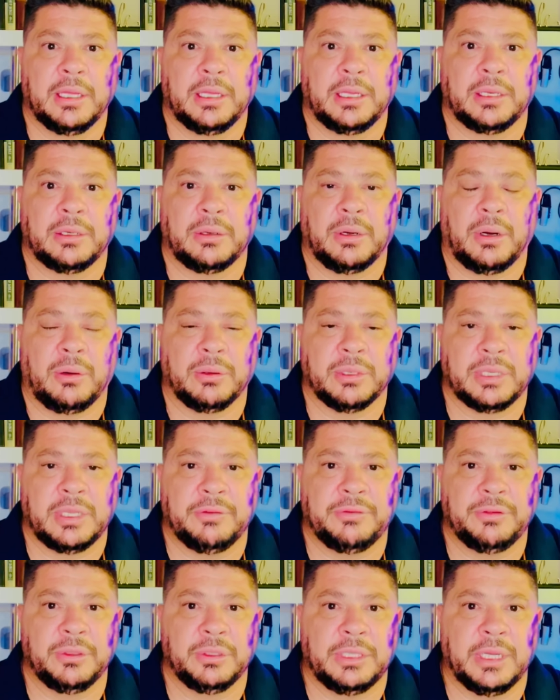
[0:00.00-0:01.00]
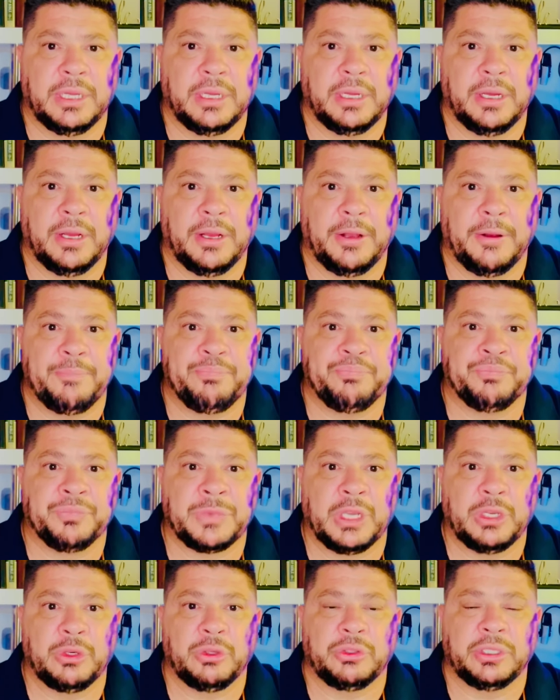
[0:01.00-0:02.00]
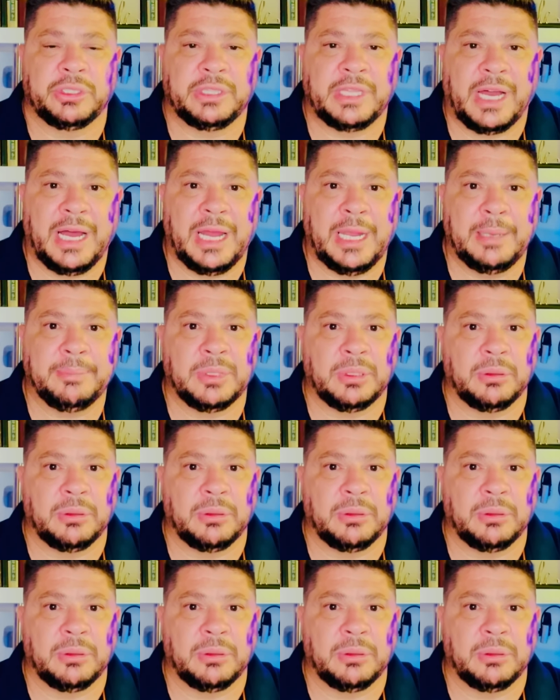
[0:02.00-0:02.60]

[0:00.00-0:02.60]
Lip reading: I'll give you the, you know, the time, the